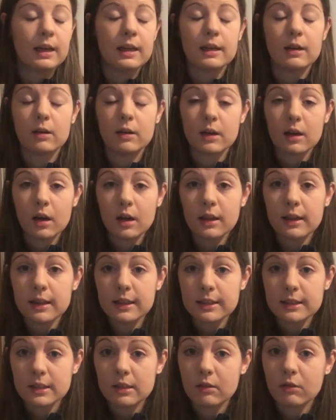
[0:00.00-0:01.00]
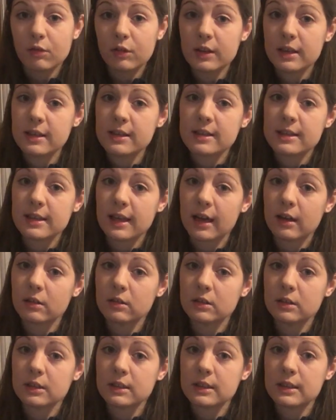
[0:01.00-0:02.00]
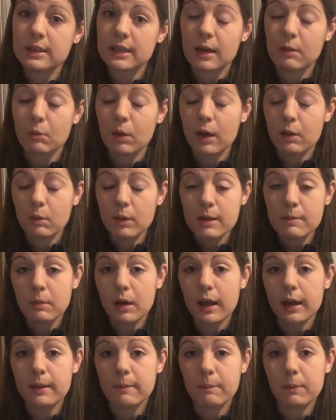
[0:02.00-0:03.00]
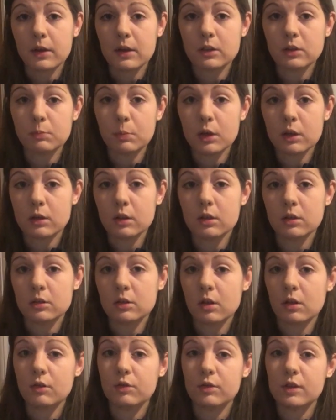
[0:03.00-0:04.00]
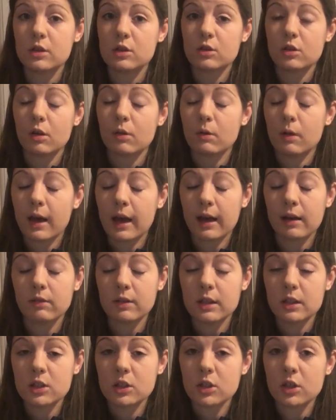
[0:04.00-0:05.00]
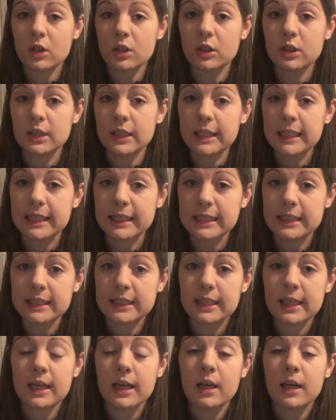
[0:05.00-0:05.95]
Now it can't listen for these sounds the same way we might because bottlenose dolphins don't have external ears.